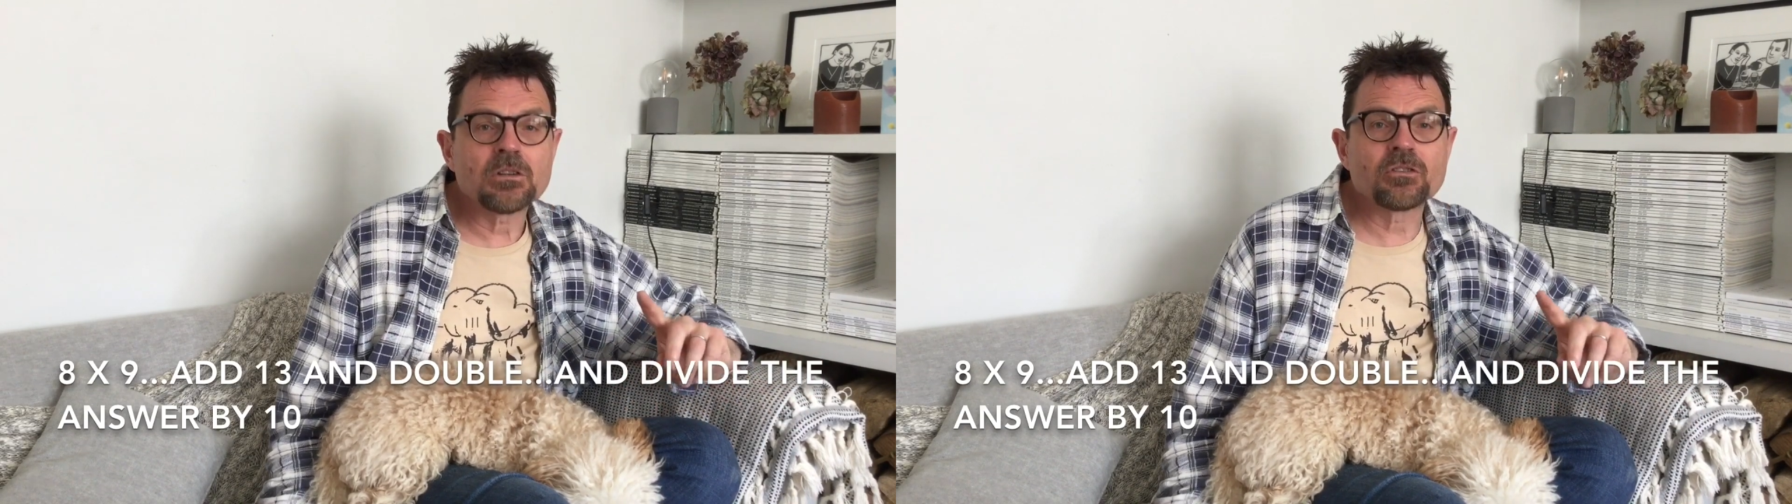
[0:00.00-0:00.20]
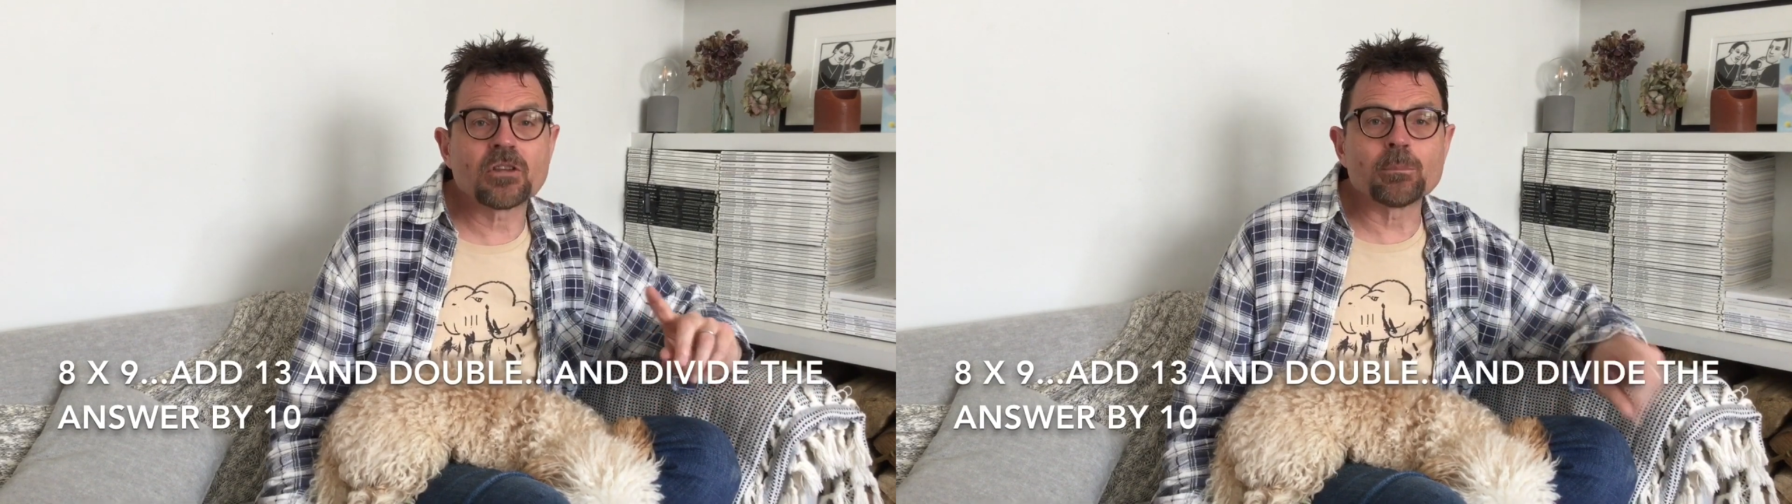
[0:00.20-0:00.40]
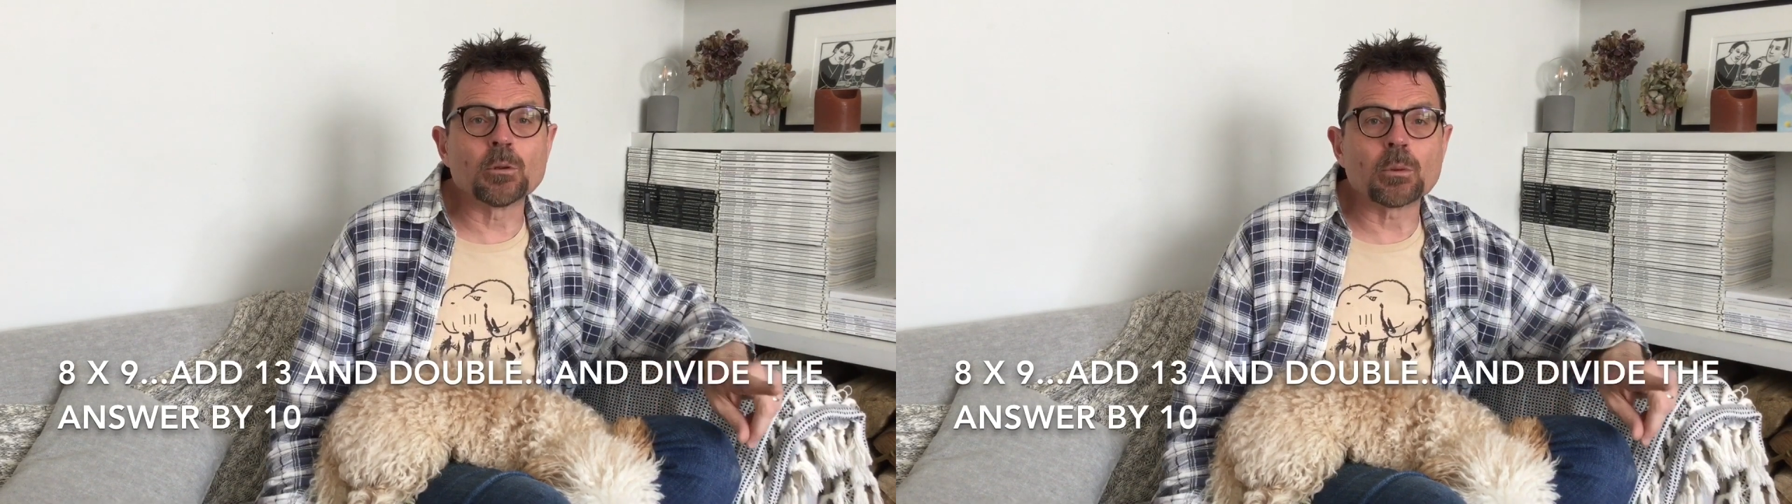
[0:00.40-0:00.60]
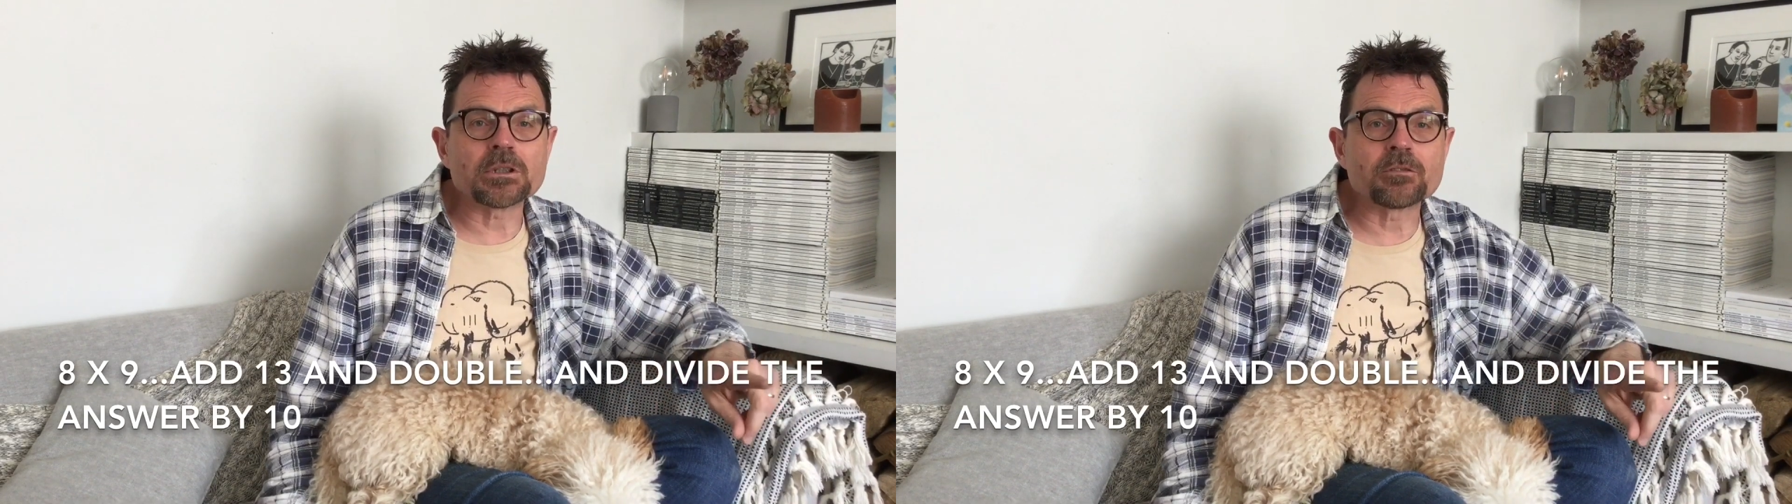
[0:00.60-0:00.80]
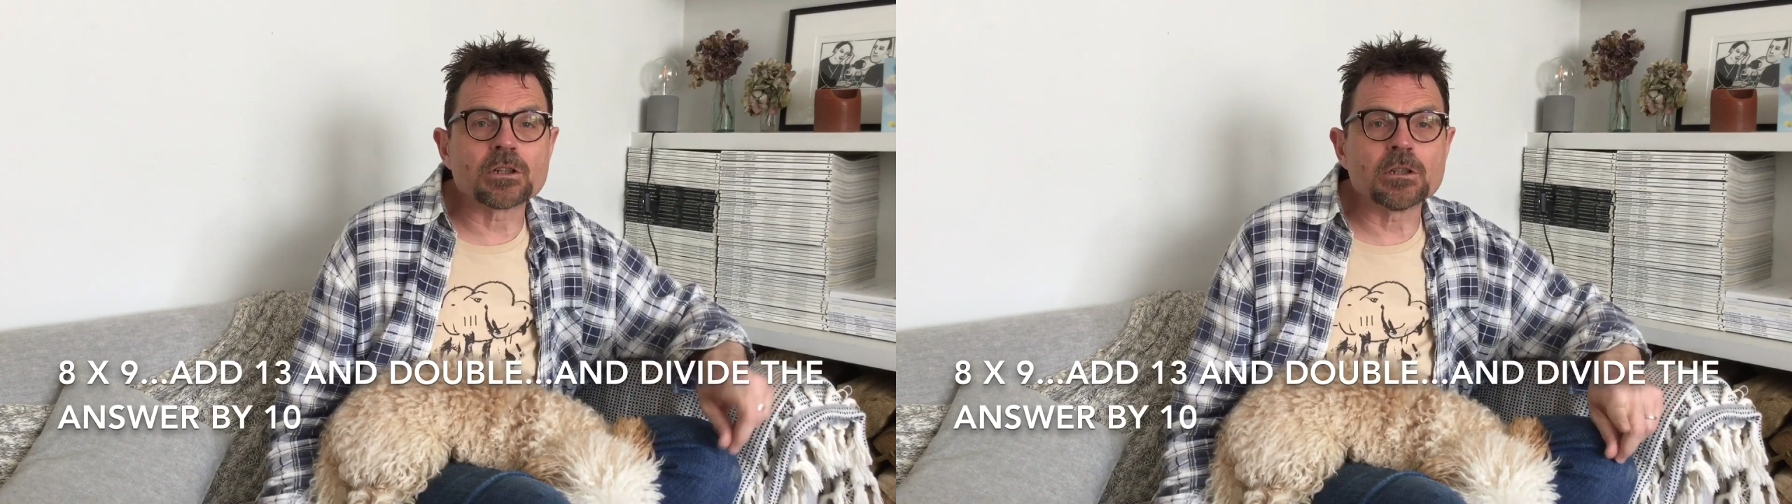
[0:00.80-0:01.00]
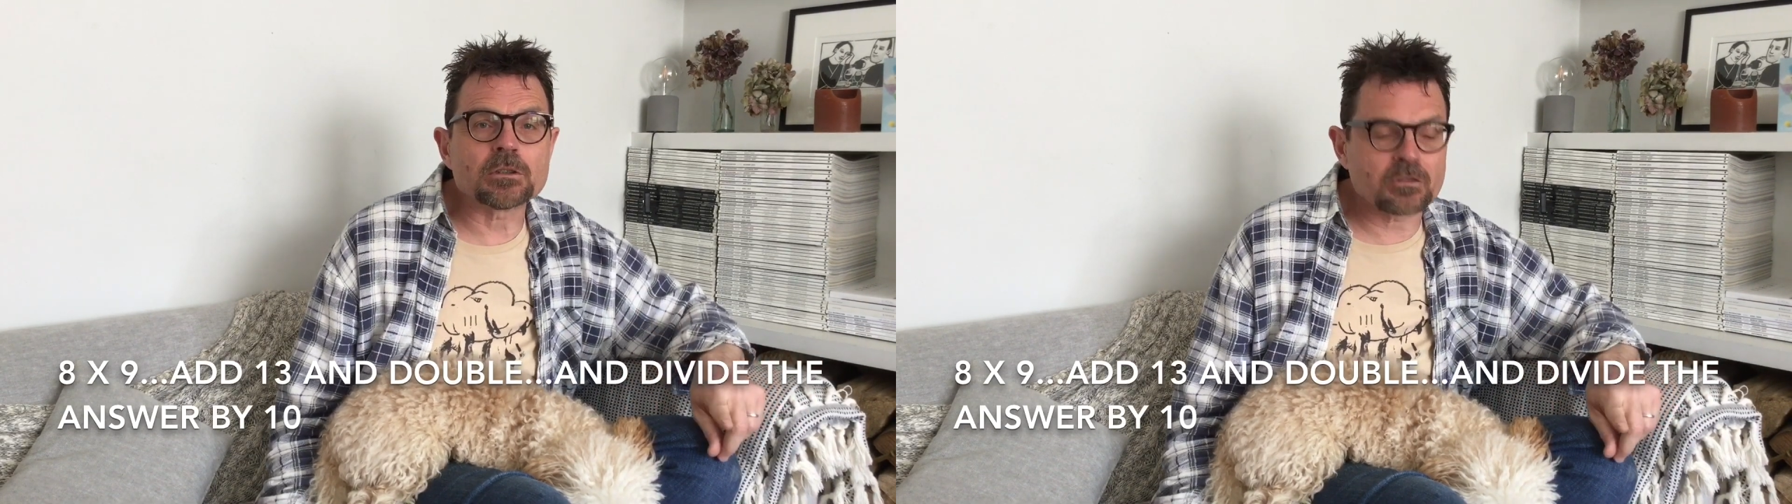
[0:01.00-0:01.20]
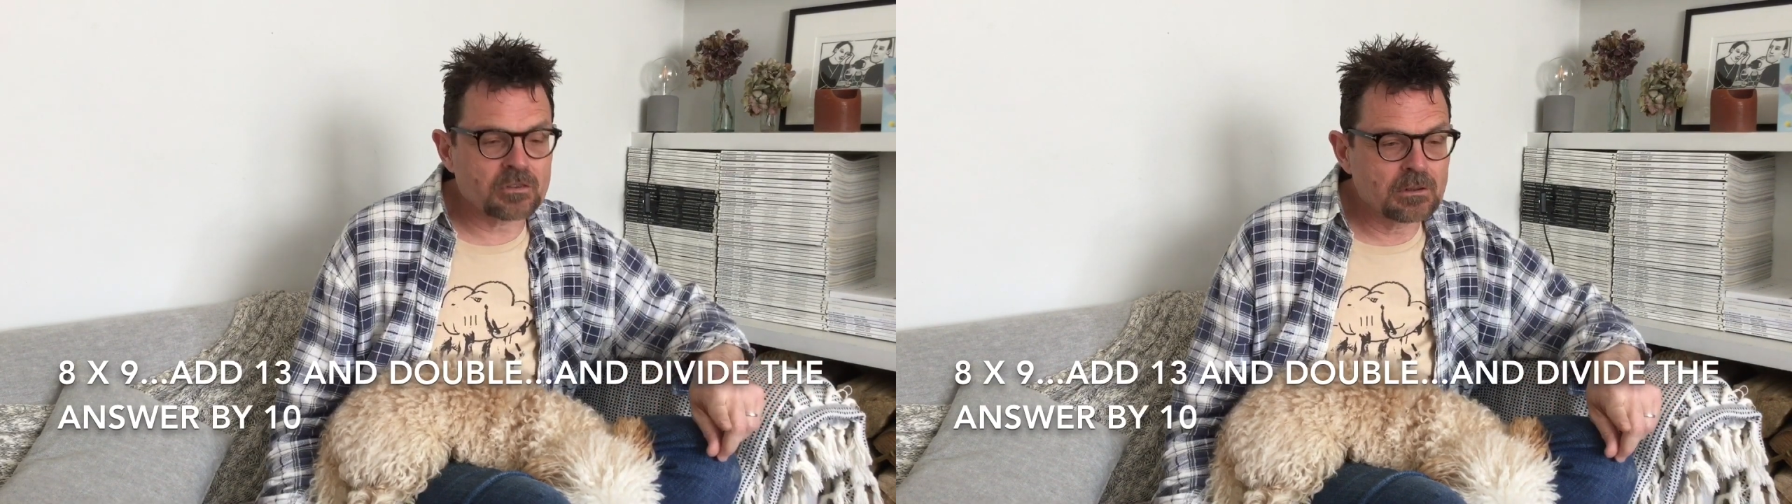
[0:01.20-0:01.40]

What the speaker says: Double what you've got.